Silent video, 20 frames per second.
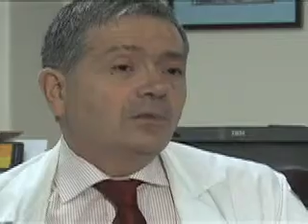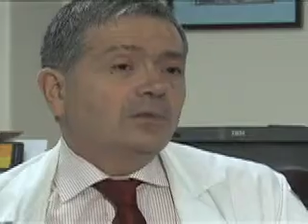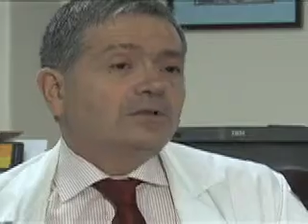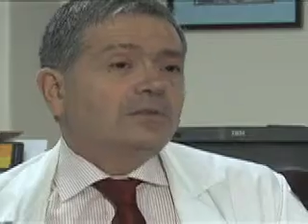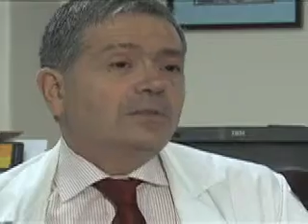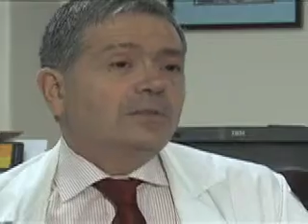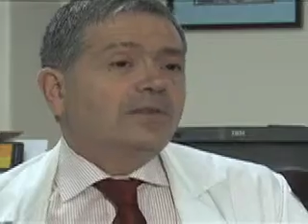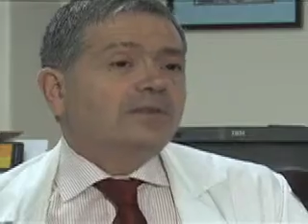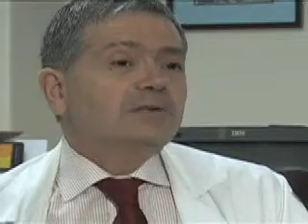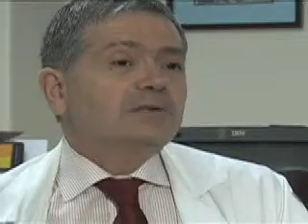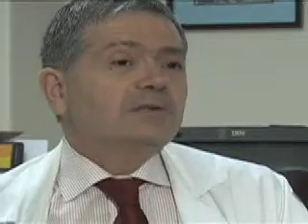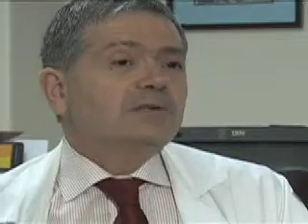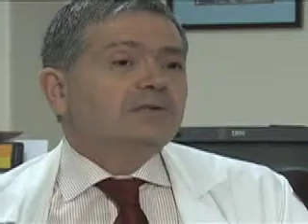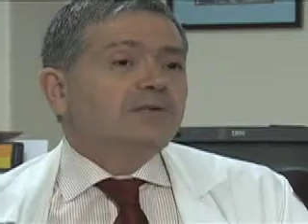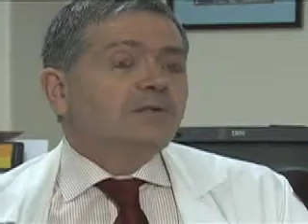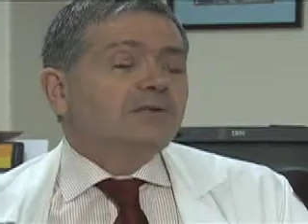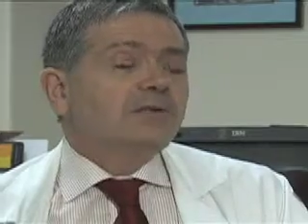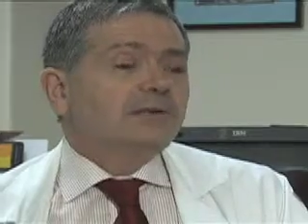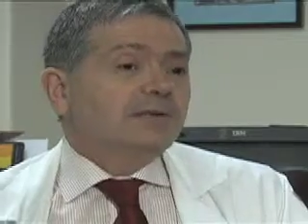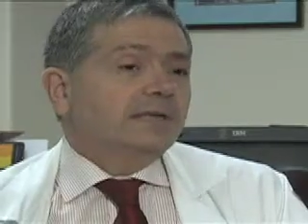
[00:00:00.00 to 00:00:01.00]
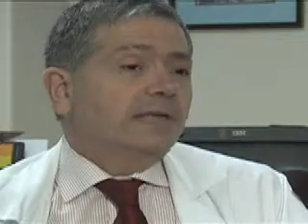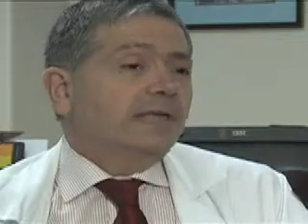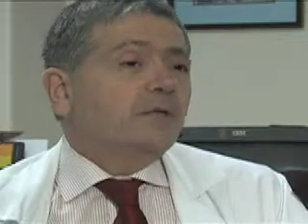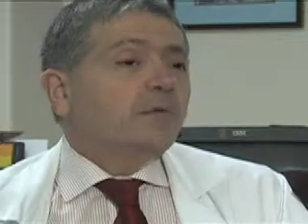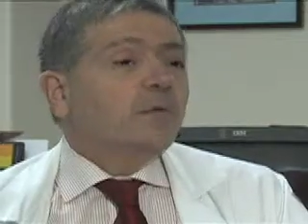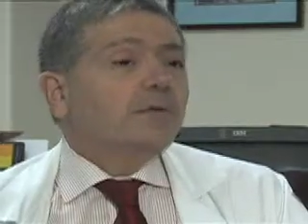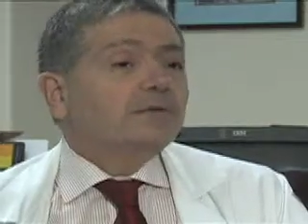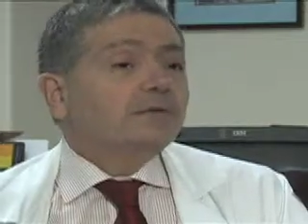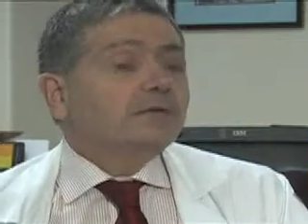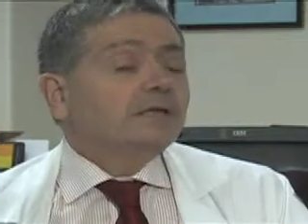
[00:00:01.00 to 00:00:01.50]
was the patients would often
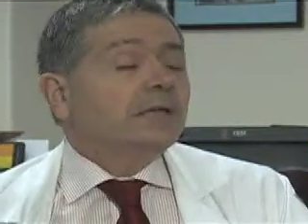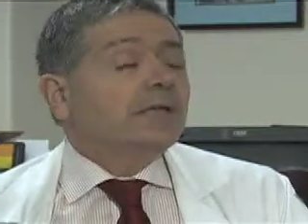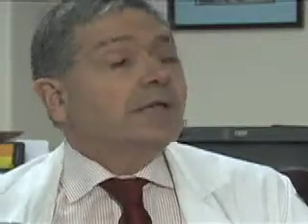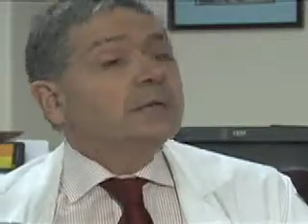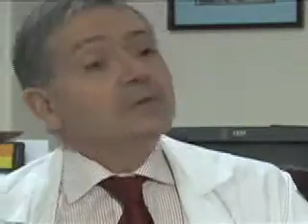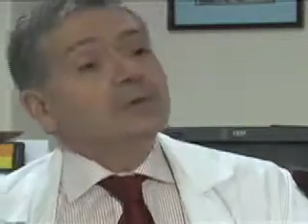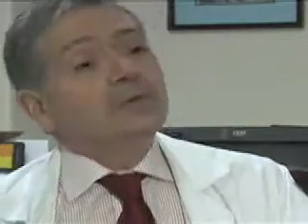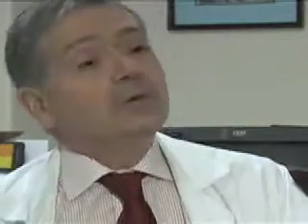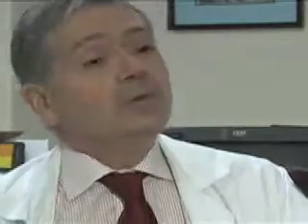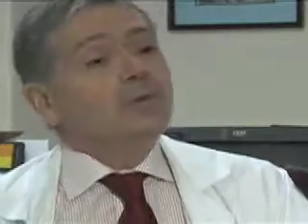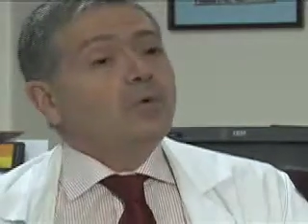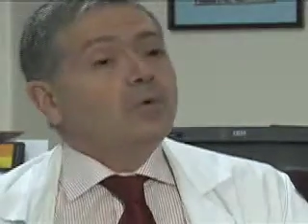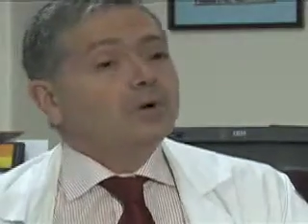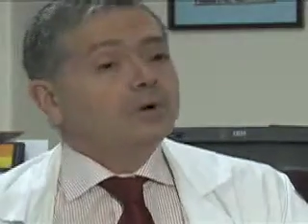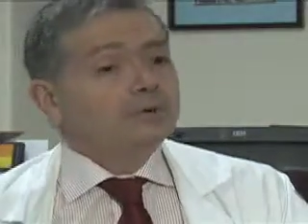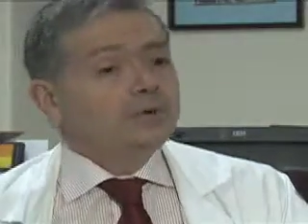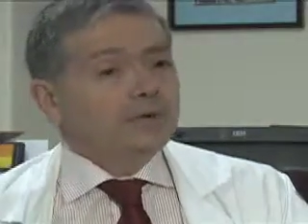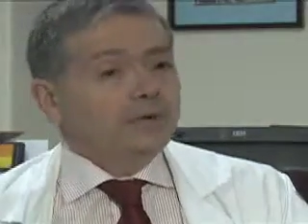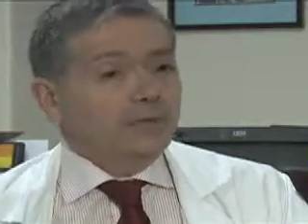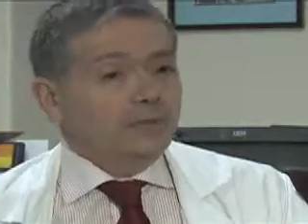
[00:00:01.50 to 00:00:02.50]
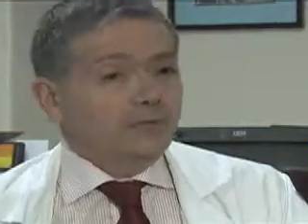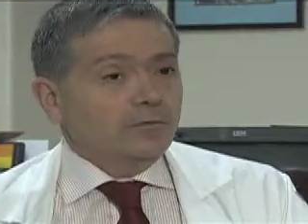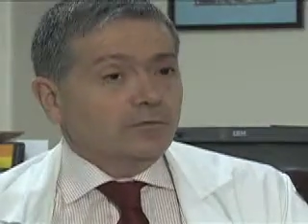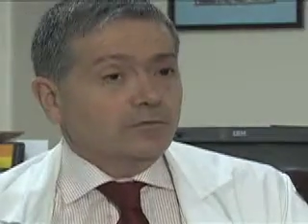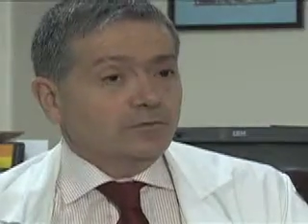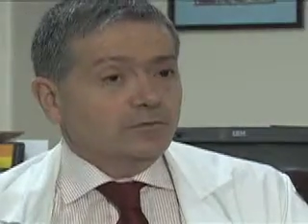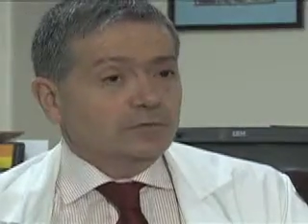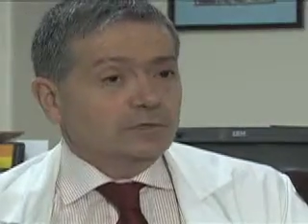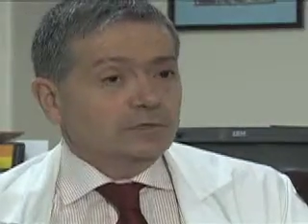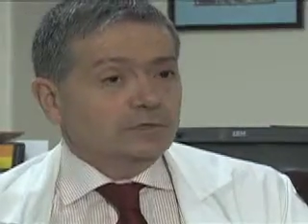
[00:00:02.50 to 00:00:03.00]
get off the table and walk to their
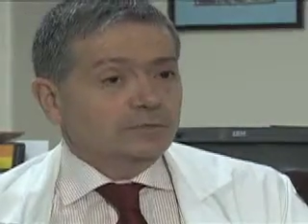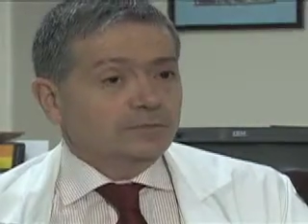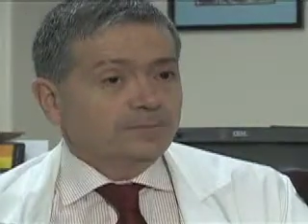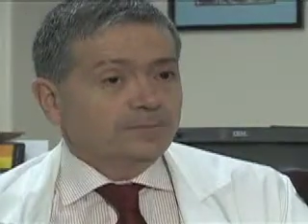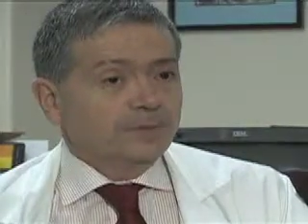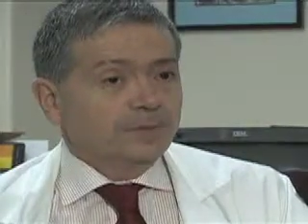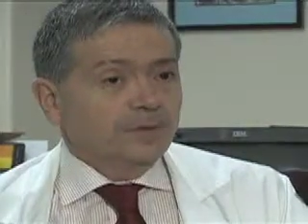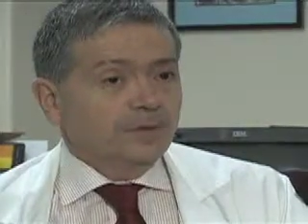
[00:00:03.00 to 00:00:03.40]
rooms.